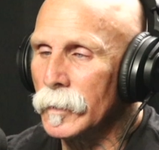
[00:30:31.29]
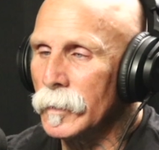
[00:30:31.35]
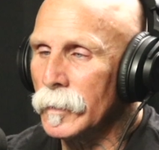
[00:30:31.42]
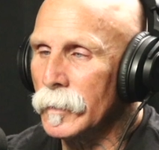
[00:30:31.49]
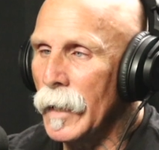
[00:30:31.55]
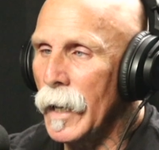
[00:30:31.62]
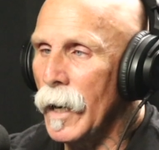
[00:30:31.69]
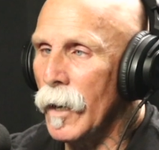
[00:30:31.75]

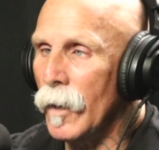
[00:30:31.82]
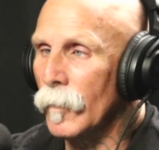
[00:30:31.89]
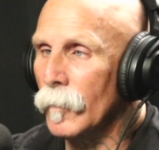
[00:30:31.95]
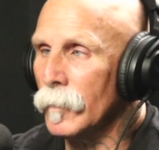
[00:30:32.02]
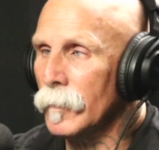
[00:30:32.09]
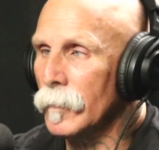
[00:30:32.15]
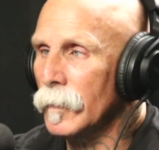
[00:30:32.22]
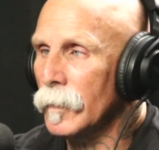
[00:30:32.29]
Now,
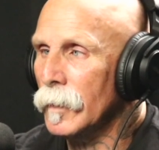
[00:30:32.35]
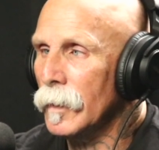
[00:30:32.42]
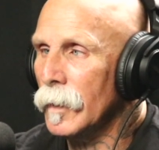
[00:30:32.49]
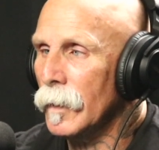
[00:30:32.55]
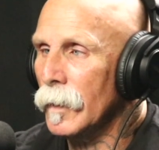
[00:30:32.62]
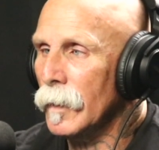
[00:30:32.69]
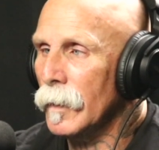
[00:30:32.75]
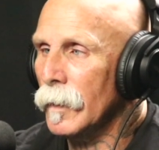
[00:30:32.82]

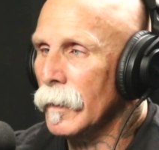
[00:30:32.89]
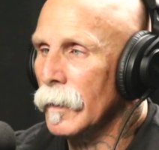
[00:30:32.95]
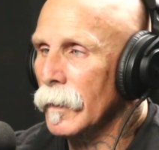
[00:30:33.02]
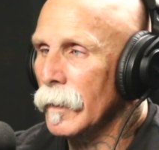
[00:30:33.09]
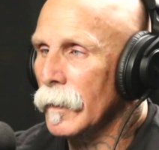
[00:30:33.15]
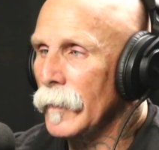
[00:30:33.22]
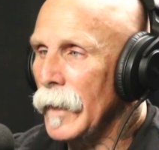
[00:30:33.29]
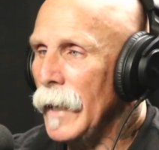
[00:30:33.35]

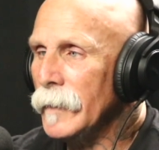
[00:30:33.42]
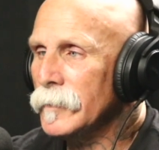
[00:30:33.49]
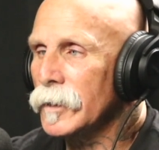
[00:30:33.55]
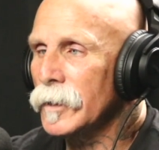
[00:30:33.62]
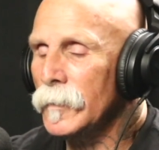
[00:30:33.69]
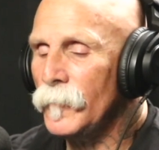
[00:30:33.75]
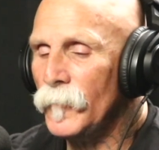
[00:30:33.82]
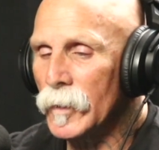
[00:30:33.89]
that's a
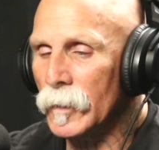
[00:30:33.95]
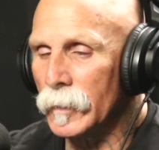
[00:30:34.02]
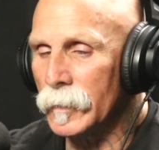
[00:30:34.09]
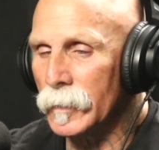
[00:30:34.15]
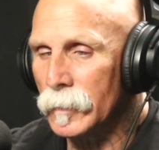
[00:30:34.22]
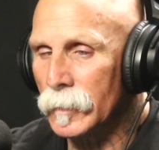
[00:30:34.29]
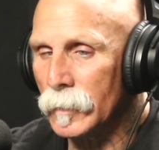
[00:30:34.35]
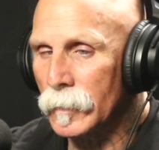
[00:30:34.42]
good
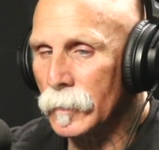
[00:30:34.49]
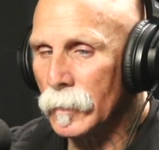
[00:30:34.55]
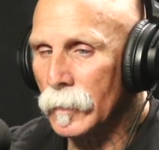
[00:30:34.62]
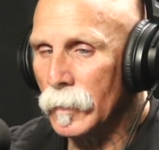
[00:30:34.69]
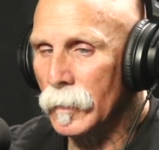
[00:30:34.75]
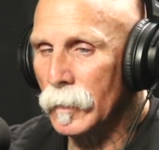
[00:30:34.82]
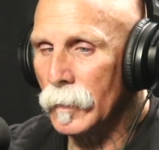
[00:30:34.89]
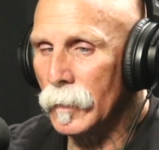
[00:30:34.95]
feeling.
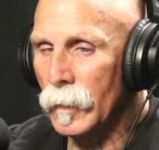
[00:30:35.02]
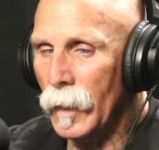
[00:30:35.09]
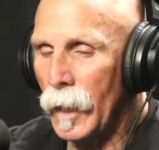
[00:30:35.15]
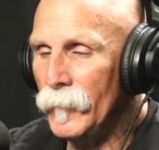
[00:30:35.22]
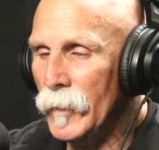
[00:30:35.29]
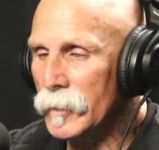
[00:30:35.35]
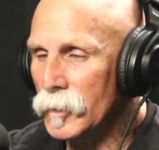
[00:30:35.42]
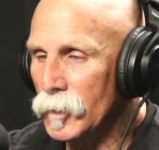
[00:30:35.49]

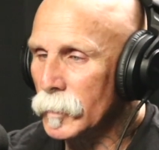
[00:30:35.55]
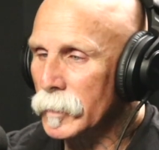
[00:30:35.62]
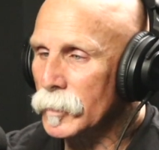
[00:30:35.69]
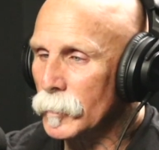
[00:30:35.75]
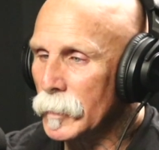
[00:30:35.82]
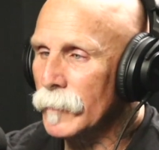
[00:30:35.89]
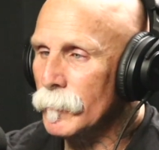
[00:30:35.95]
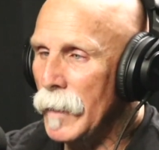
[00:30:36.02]
I've had 2 or
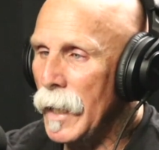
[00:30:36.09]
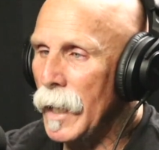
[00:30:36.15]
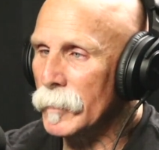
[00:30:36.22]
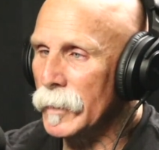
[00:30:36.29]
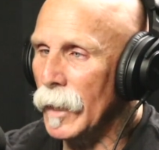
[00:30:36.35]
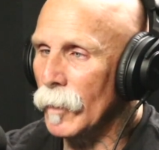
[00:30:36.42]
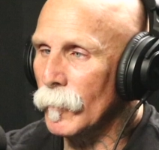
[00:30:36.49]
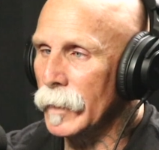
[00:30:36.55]
3 of them
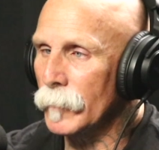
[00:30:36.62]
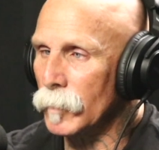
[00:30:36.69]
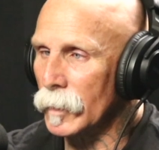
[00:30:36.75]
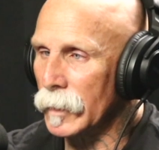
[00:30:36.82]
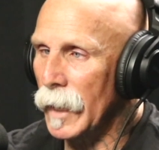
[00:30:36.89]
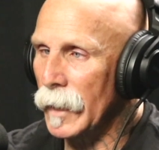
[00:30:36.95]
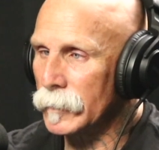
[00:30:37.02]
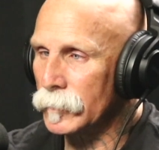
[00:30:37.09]
happen that way where
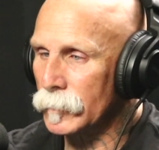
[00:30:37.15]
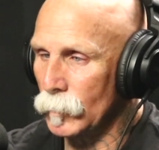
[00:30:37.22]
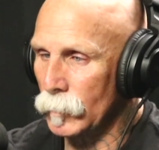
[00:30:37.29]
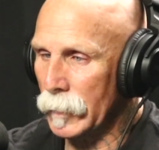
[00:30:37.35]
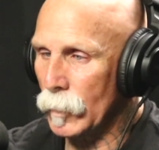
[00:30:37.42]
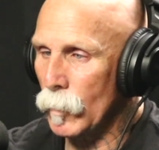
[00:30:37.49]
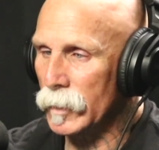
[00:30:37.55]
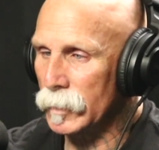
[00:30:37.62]
guys
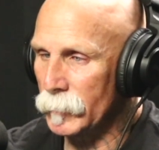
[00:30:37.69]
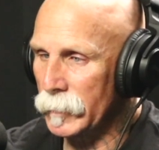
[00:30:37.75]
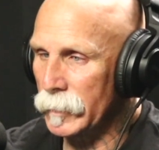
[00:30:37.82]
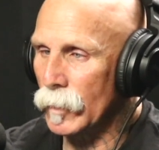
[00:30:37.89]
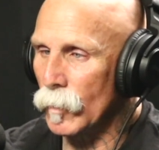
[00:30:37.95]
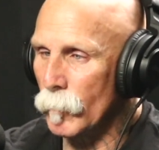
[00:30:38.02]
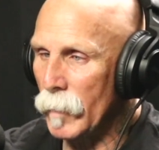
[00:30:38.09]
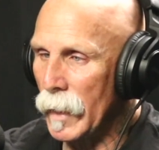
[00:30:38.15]
request me to
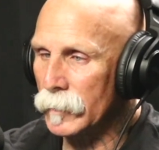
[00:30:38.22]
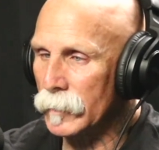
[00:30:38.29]
go back to